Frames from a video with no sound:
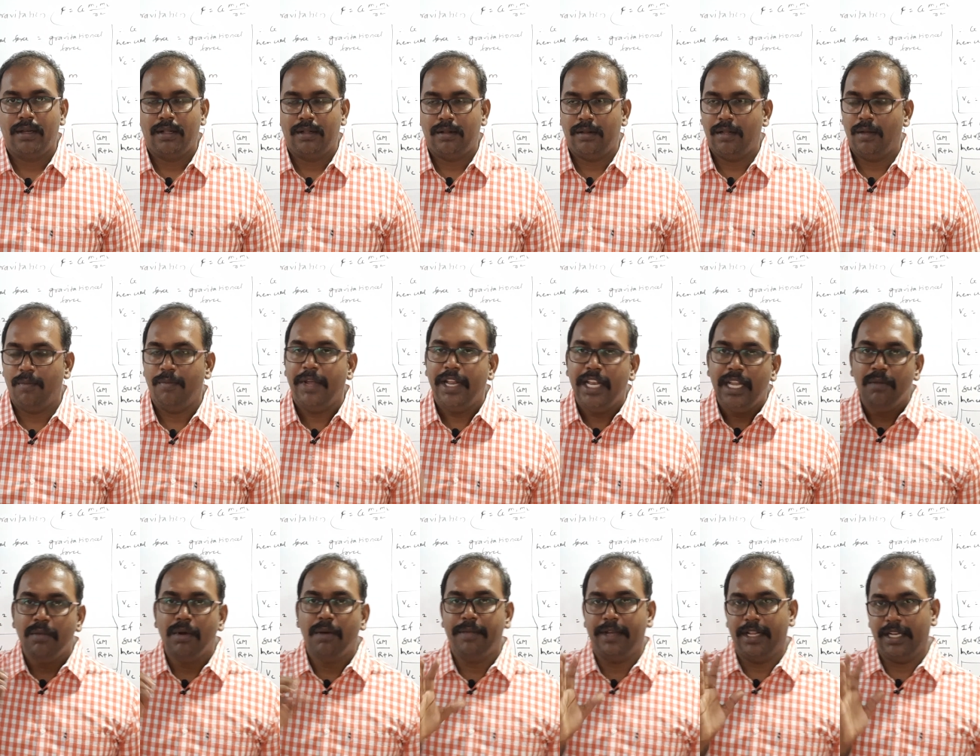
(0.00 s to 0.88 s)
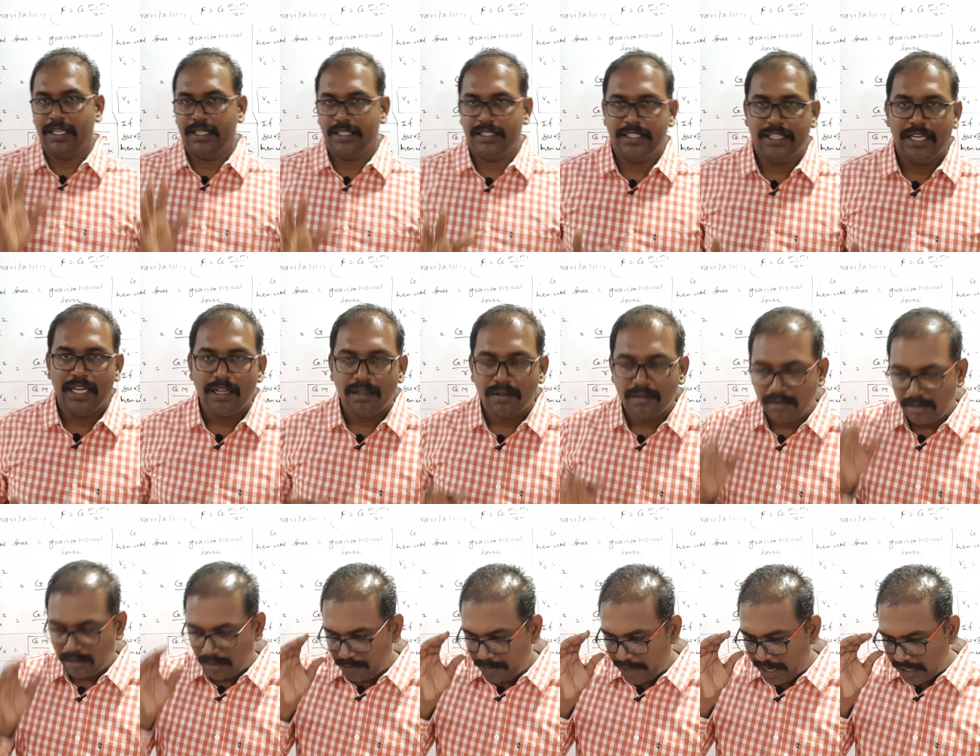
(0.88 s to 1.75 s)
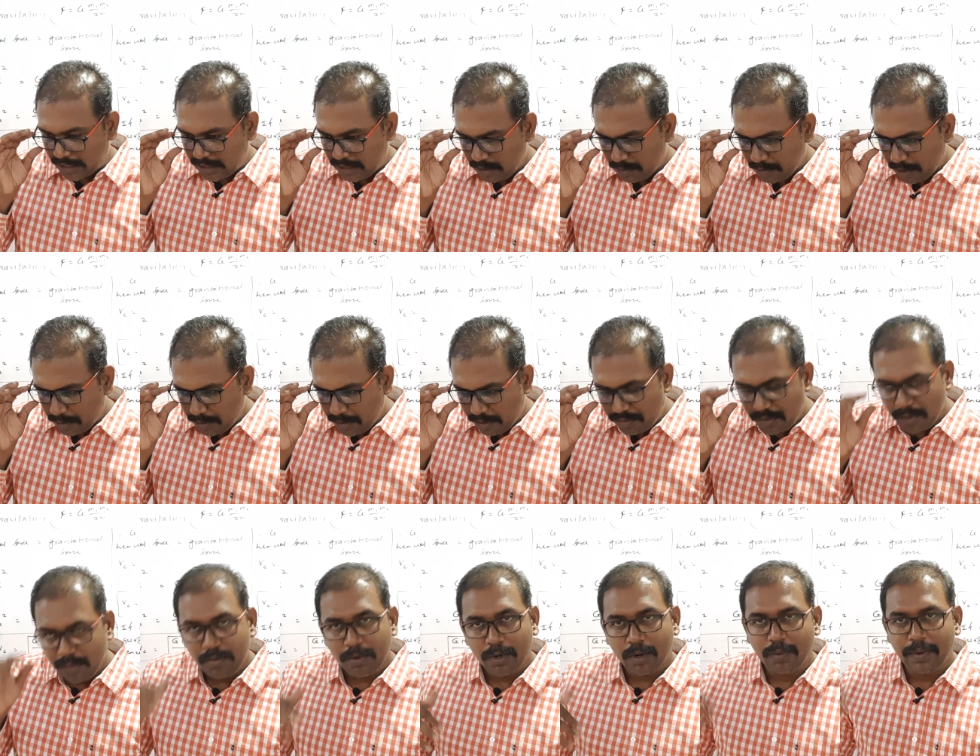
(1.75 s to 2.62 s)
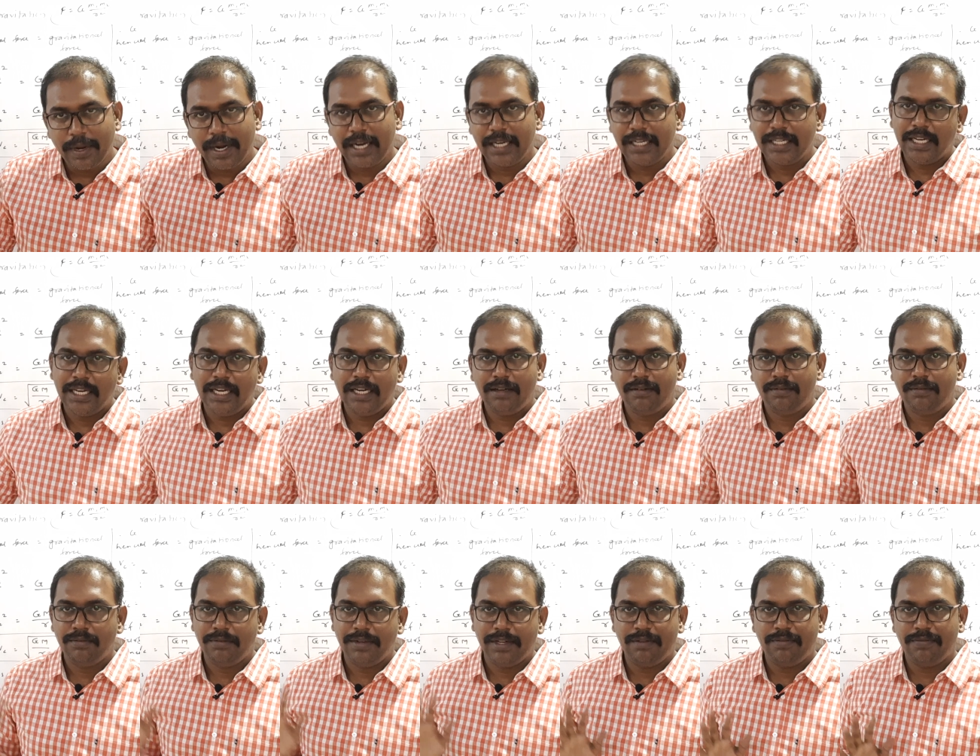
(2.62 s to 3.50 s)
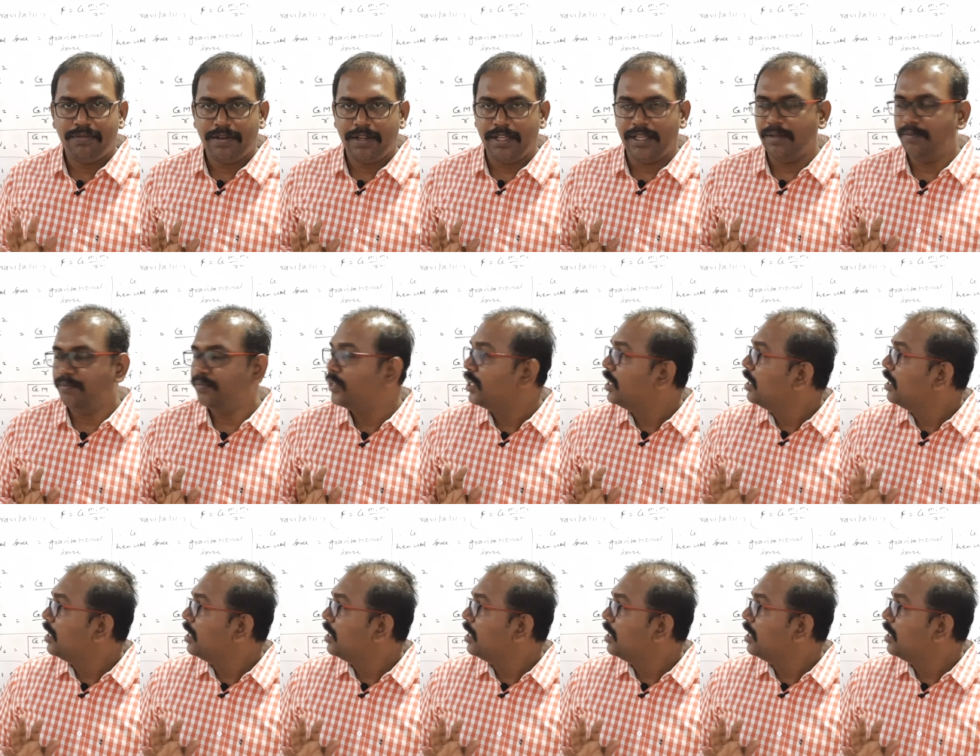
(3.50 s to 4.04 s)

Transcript: the minimum energy, the maximum if you provide then it will free,